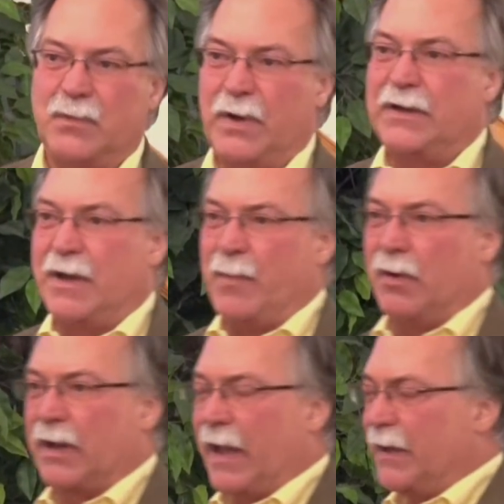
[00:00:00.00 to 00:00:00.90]
written
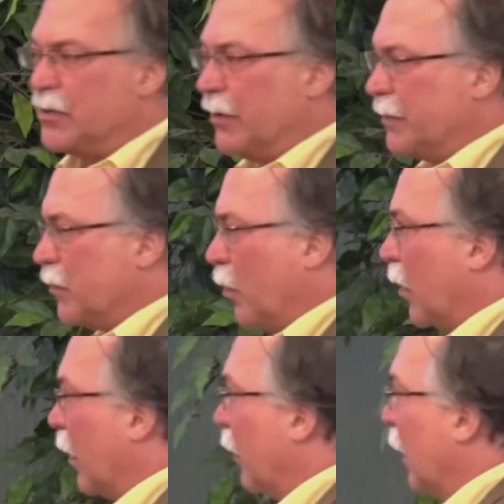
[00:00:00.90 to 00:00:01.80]
communication or
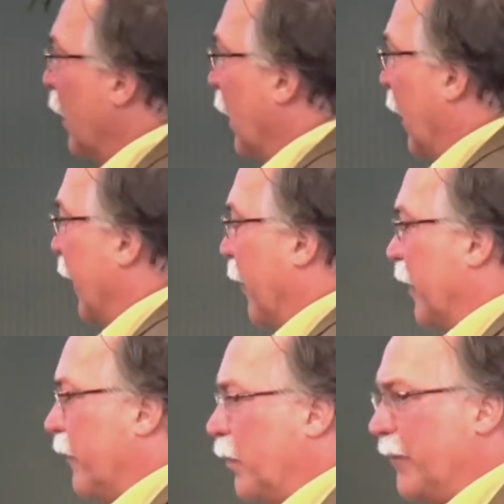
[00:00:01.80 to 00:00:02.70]
oral, and then
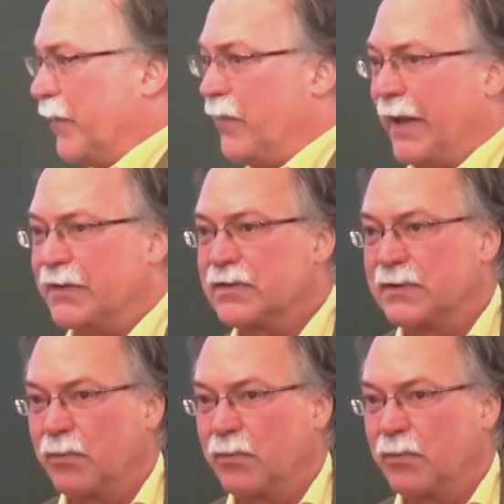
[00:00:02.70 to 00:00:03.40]
we've advanced